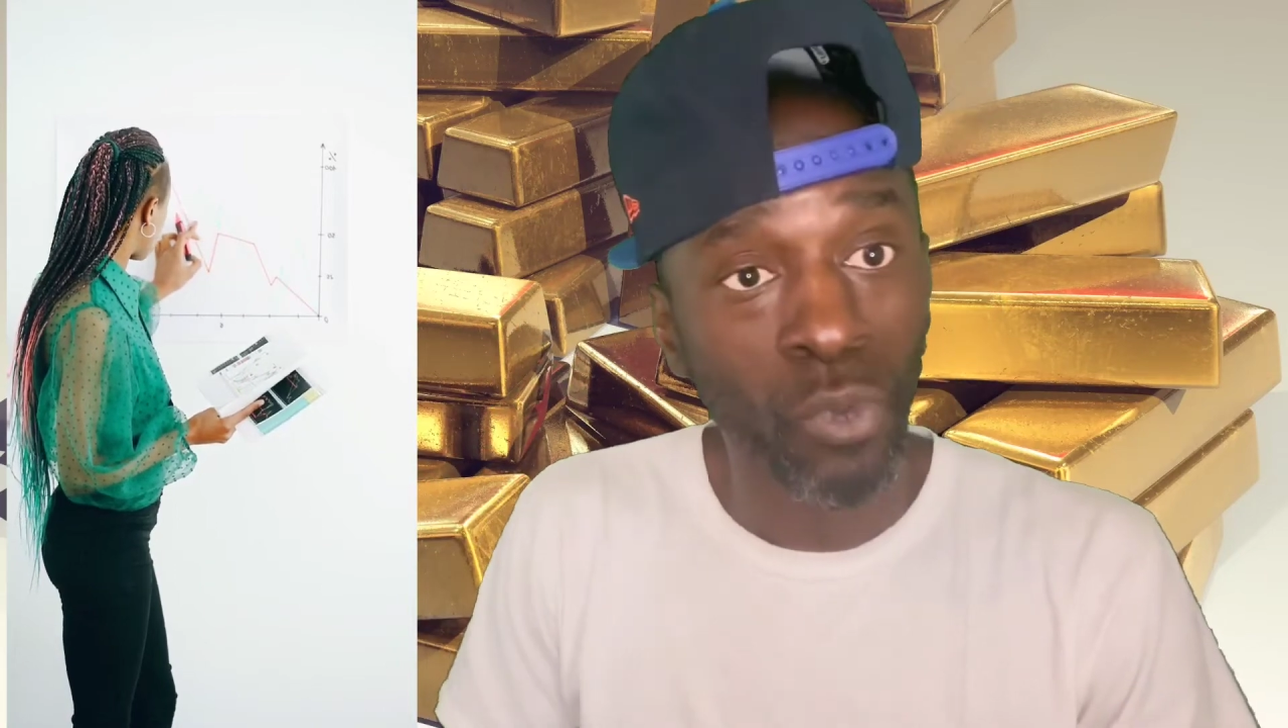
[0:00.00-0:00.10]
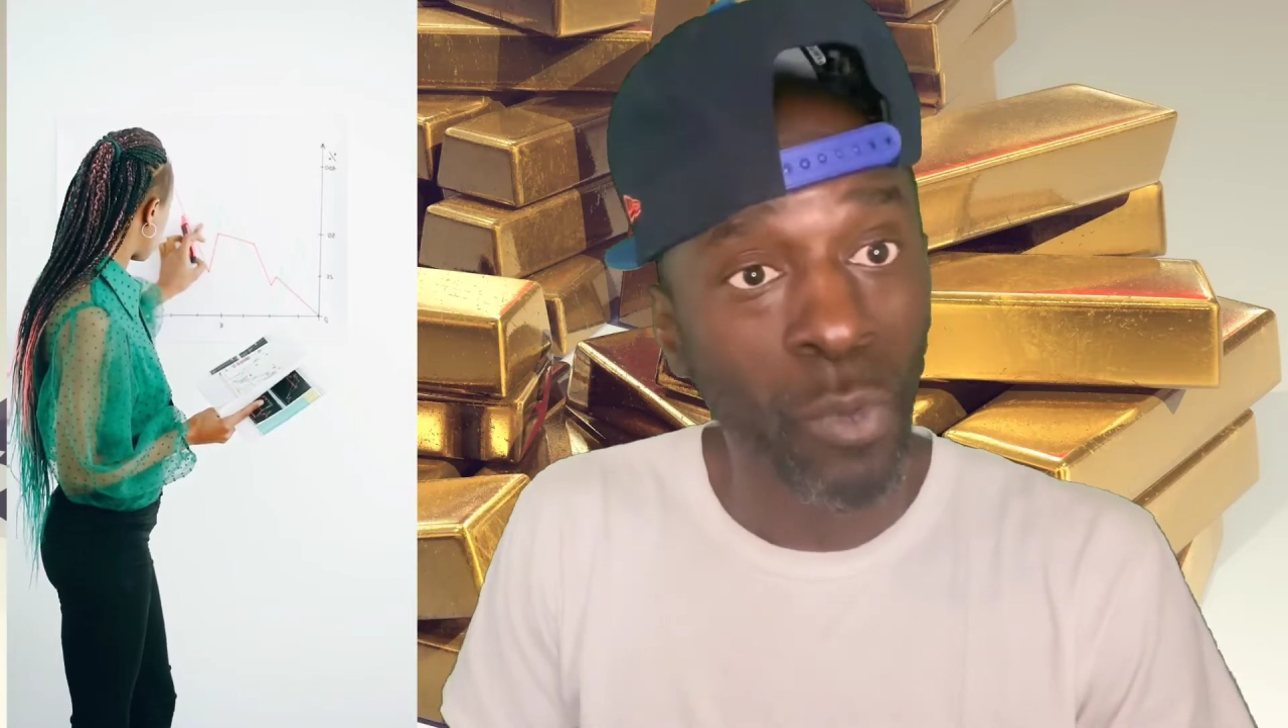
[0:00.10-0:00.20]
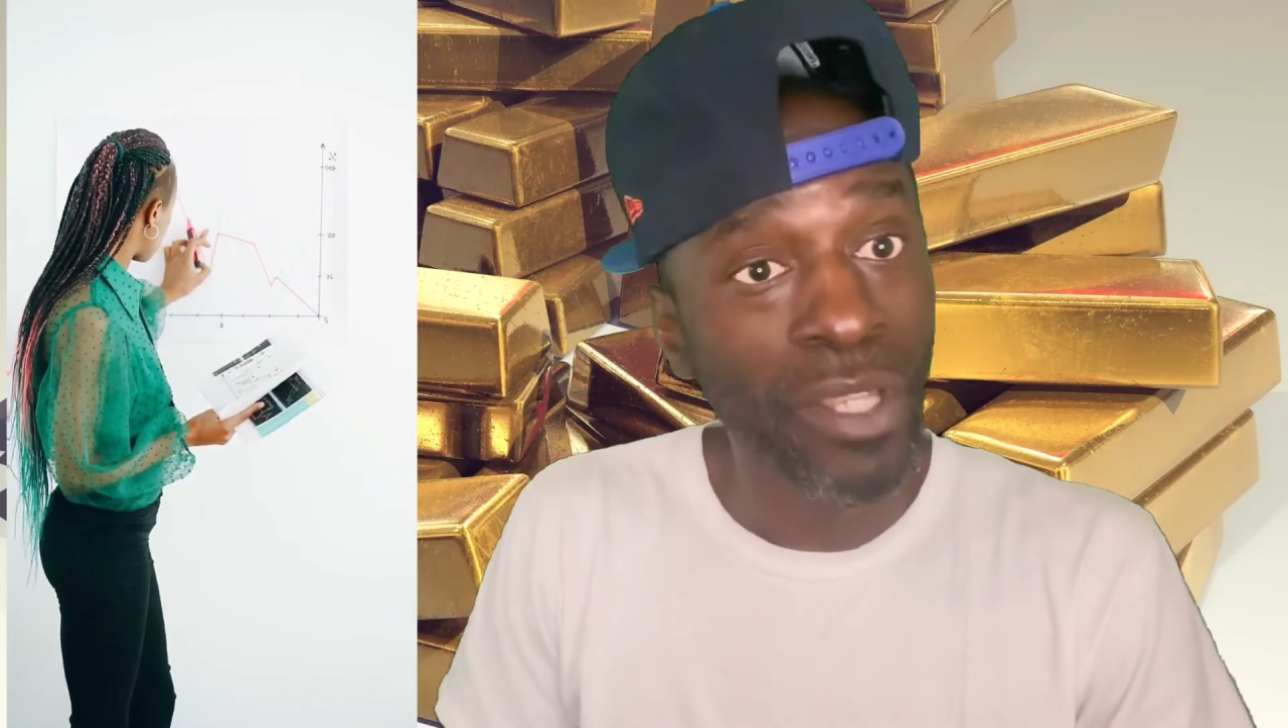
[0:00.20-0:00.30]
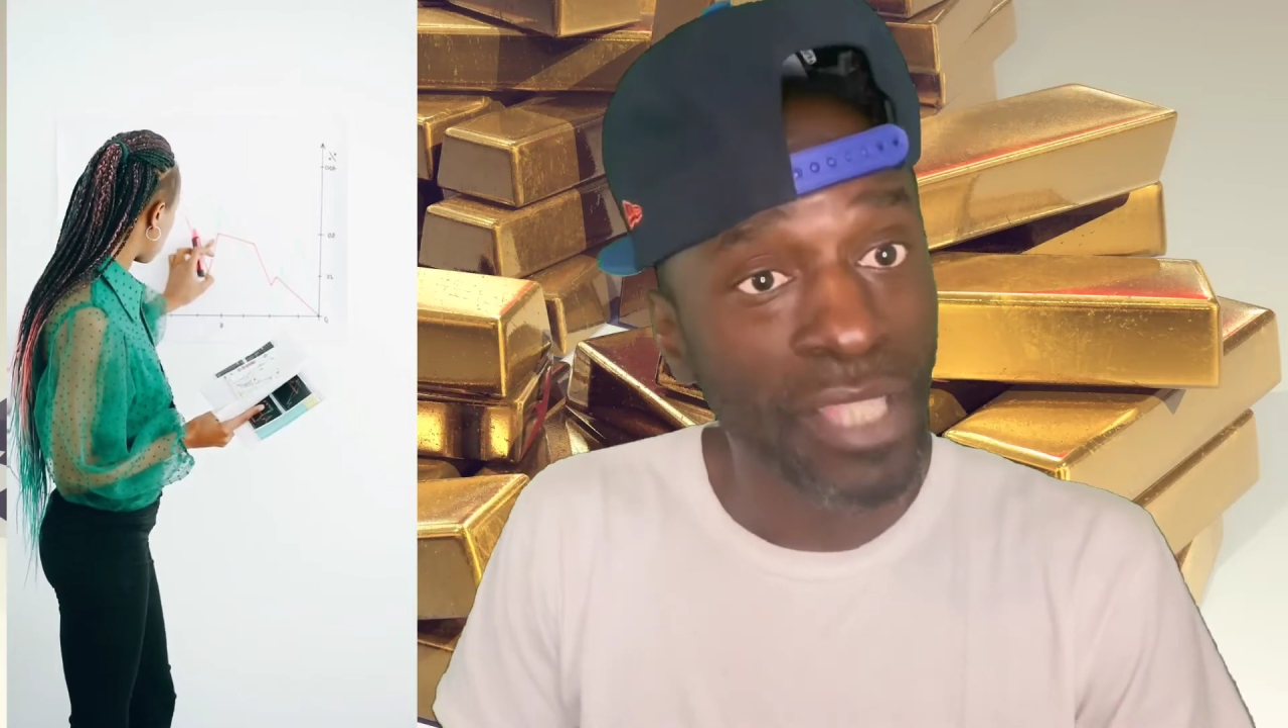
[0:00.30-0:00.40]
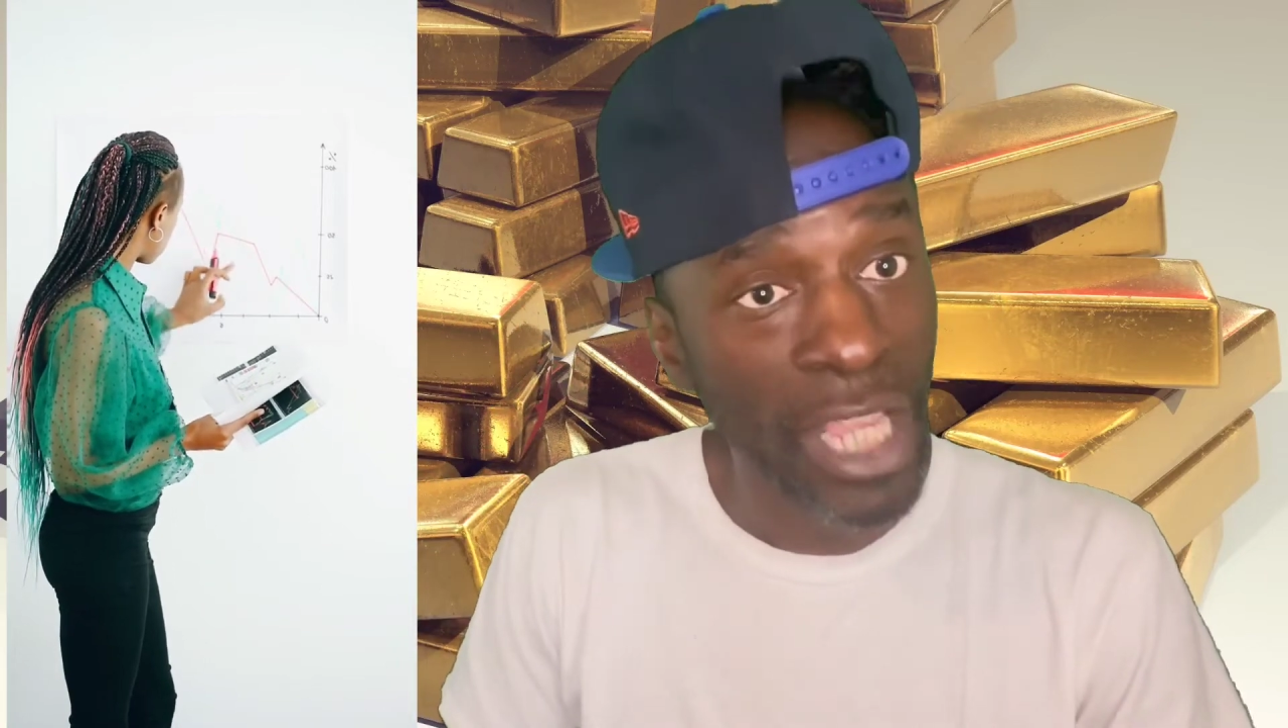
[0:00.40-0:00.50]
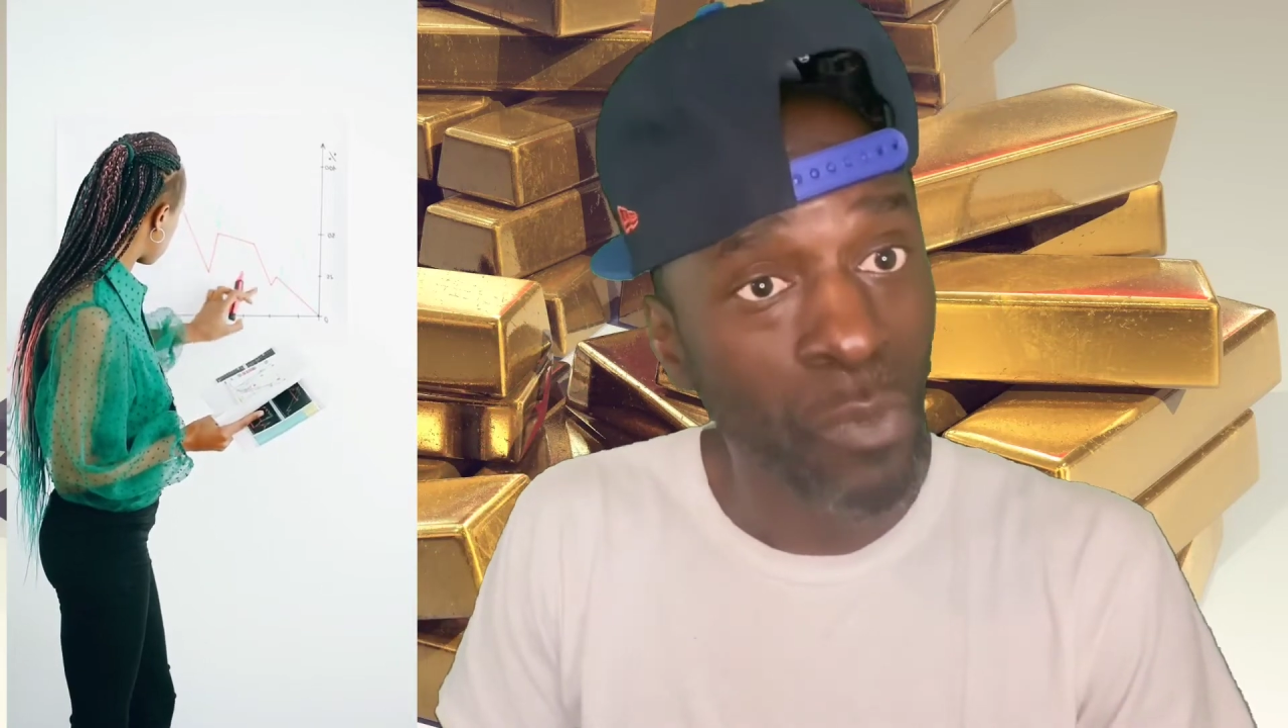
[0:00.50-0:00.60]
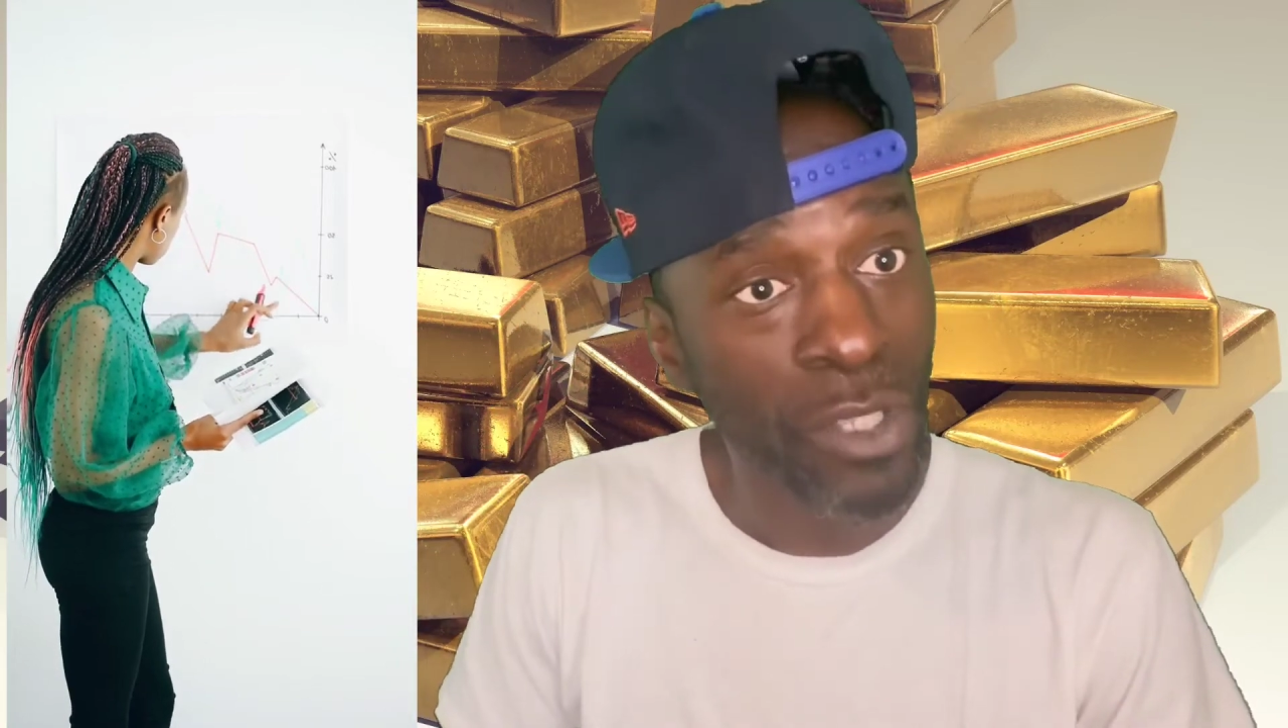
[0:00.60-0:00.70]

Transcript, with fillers: where we think